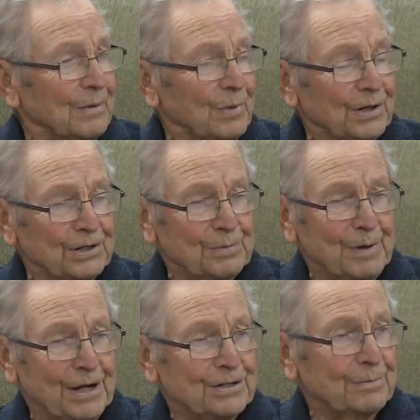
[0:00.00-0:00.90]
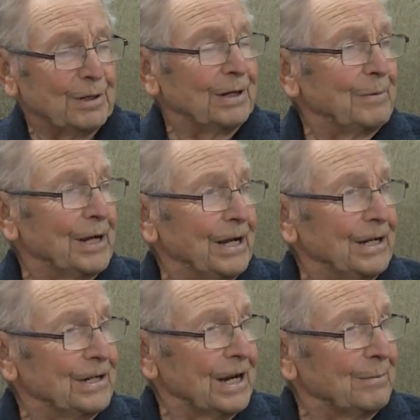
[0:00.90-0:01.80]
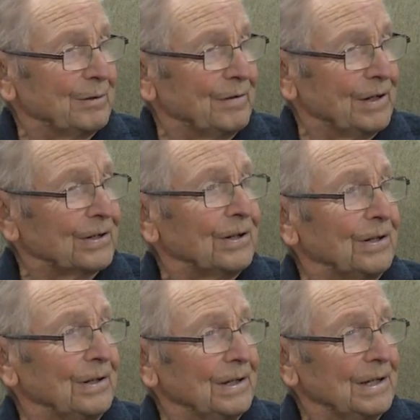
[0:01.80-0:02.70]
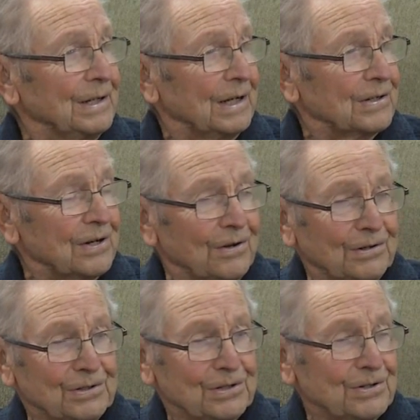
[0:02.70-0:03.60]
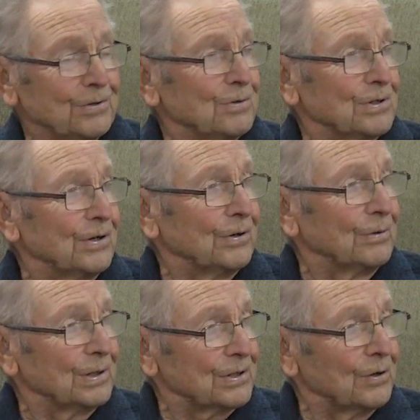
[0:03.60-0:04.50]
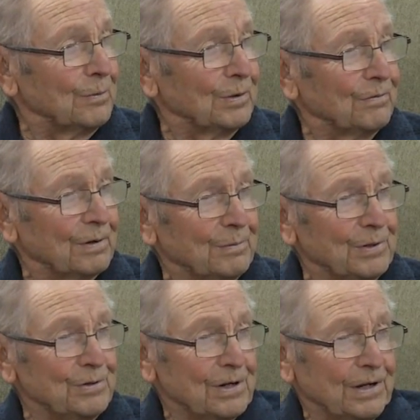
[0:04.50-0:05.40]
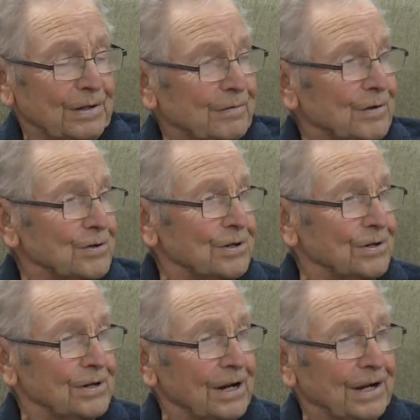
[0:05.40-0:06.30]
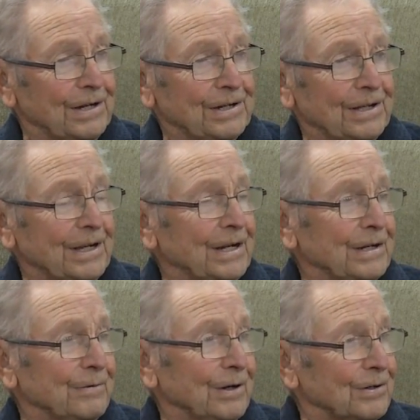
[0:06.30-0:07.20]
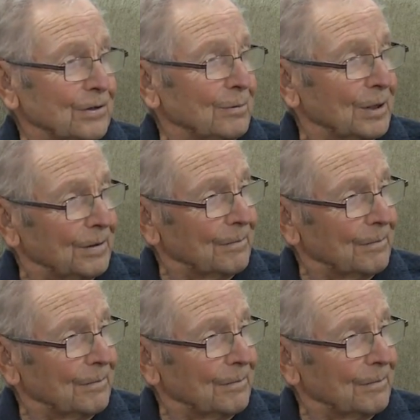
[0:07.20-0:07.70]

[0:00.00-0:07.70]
but it's passable by any type of vehicle as long as there's no snow. It's open from usually the 1st of July to the end of October.